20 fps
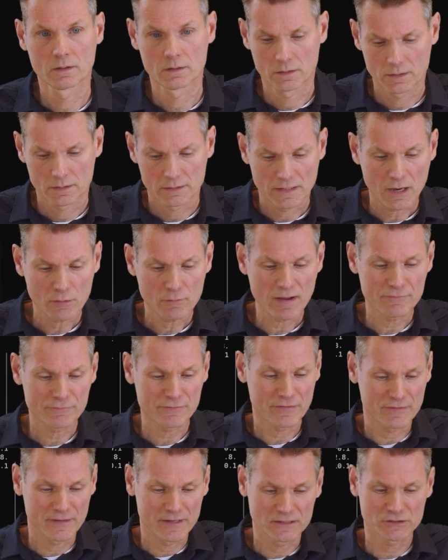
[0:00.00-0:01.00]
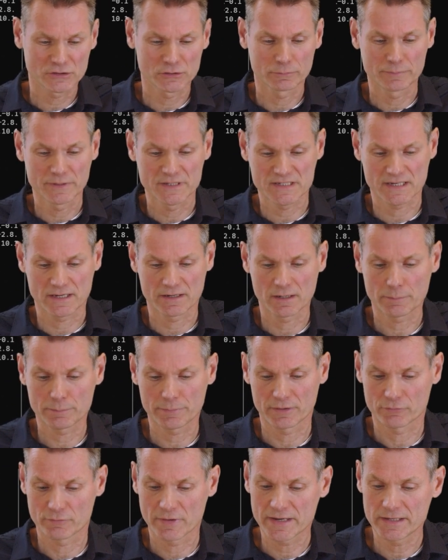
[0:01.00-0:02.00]
Now everything should be set up and
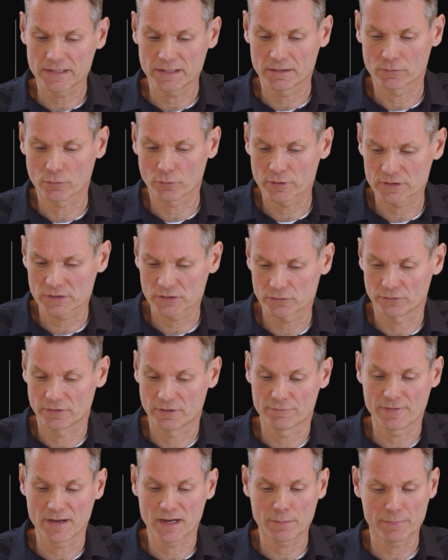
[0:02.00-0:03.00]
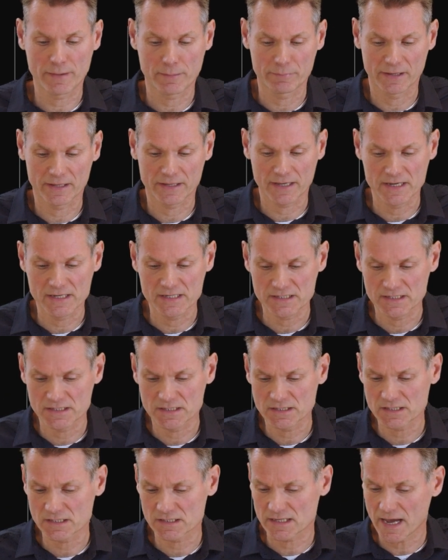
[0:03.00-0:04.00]
ready in order to develop
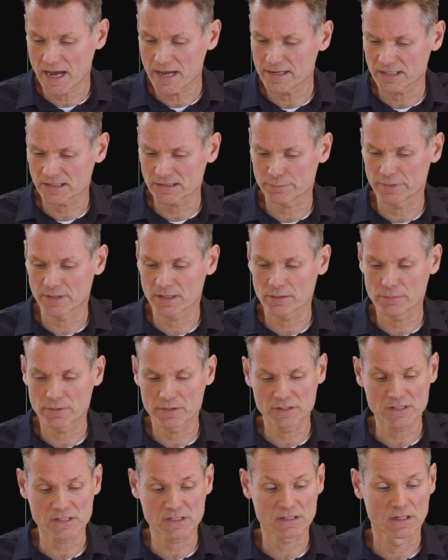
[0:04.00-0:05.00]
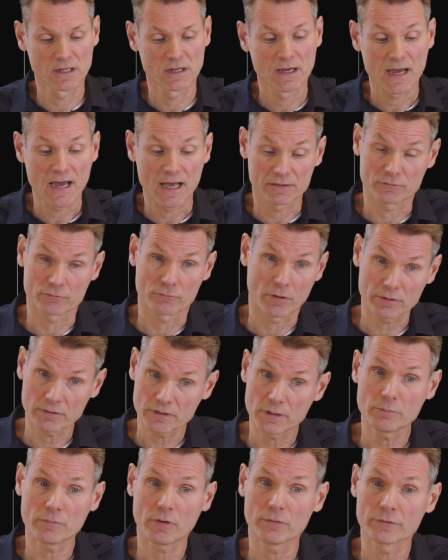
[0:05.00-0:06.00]
applications and experiments and run them
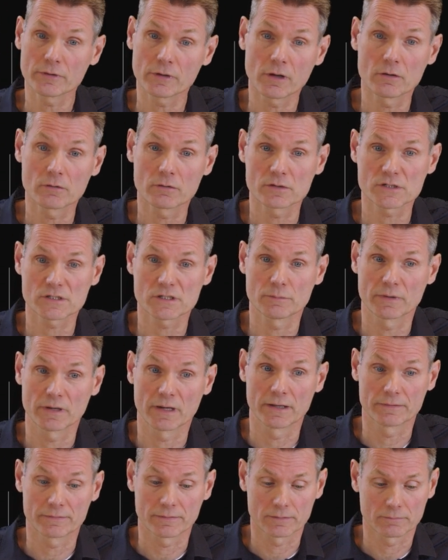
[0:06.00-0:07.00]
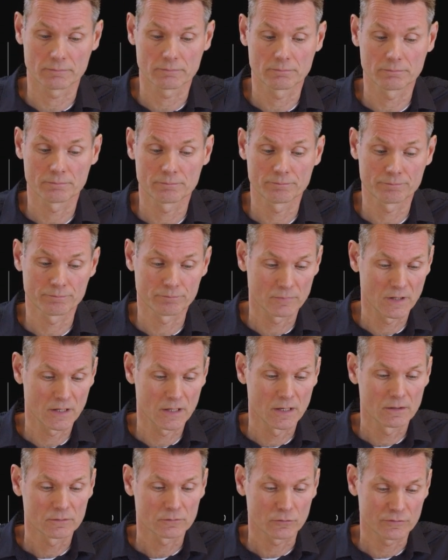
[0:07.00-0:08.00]
on the local simulator.
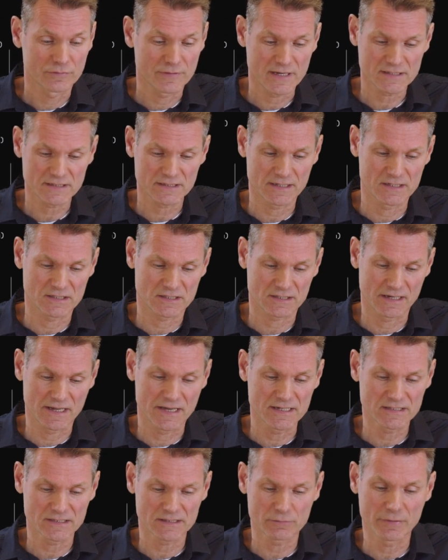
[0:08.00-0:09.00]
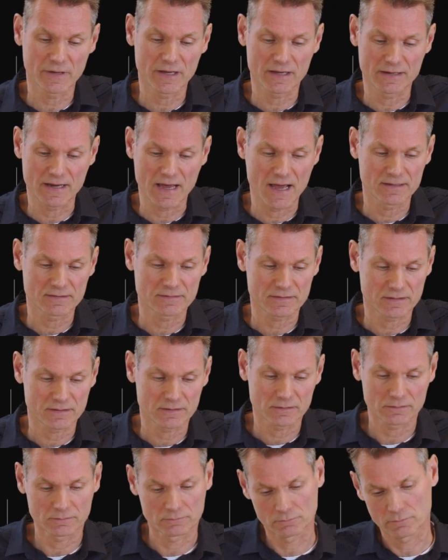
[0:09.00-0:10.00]
To test the installation, we can enter,
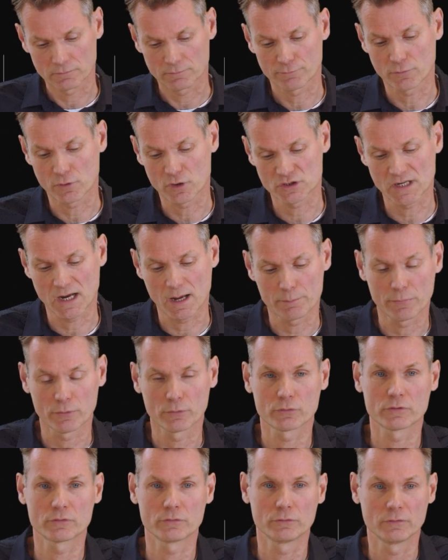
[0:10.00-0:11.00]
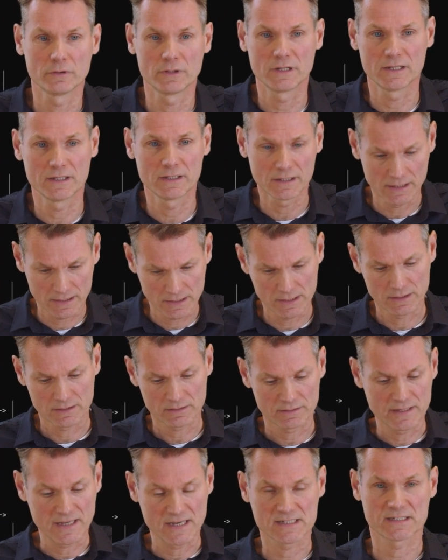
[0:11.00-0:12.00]
for example,
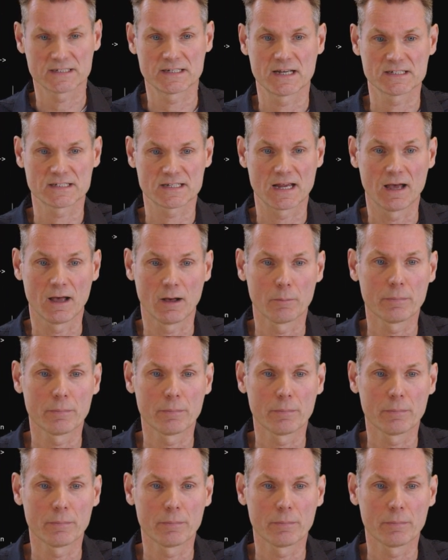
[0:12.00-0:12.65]
QNE-help.